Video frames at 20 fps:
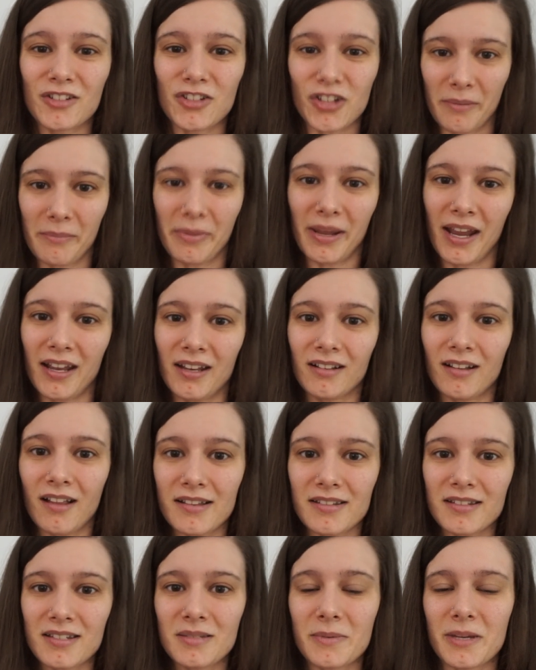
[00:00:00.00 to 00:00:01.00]
champagne
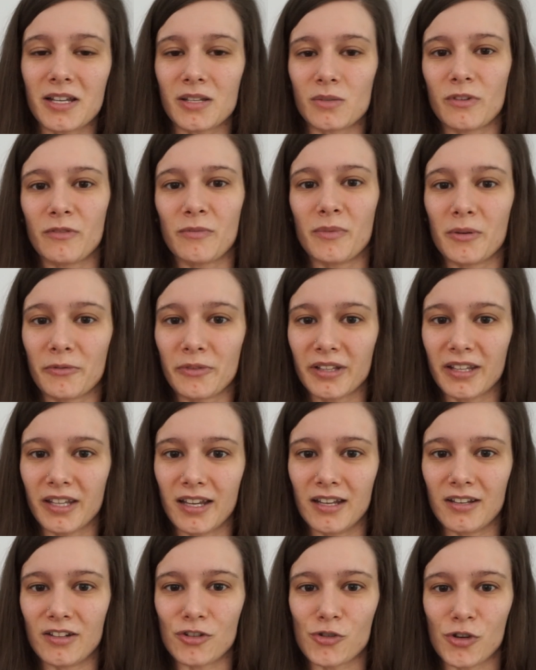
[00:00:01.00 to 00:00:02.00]
glasses because we've been
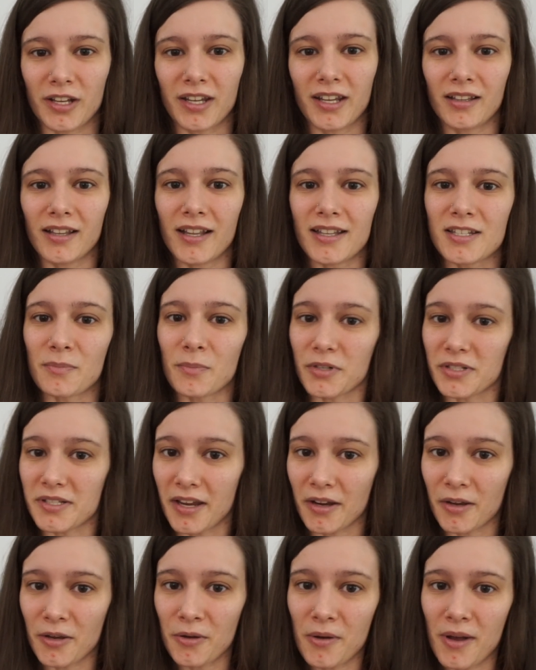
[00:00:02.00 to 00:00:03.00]
really into drinking lots of
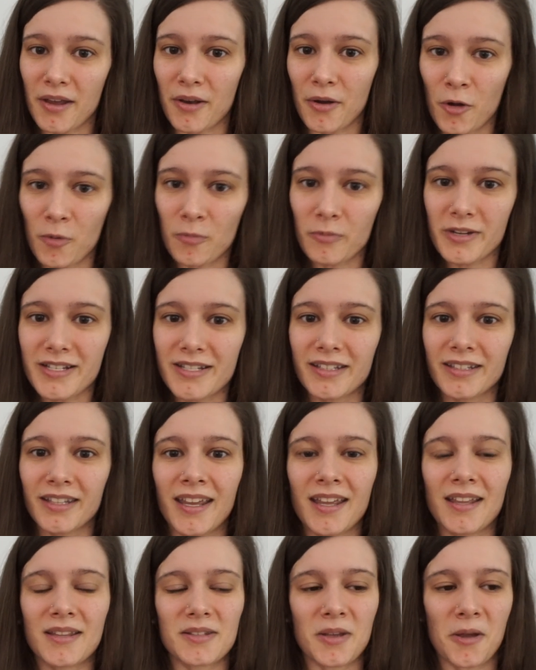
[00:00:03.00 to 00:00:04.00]
Prosecco at home
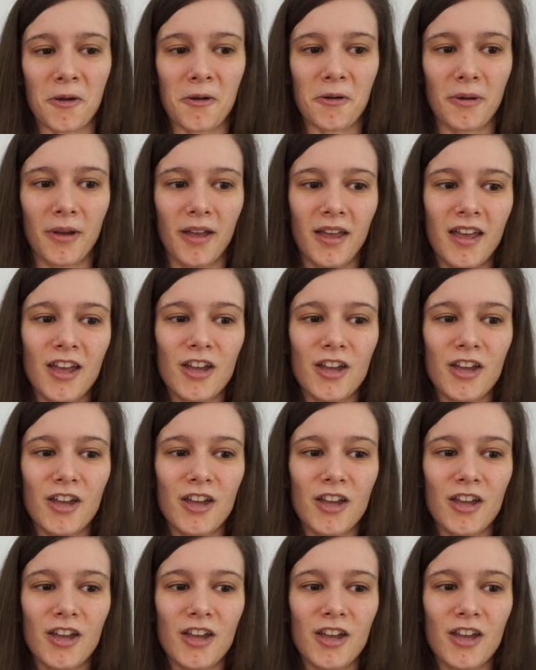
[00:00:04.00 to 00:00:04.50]
recently, and so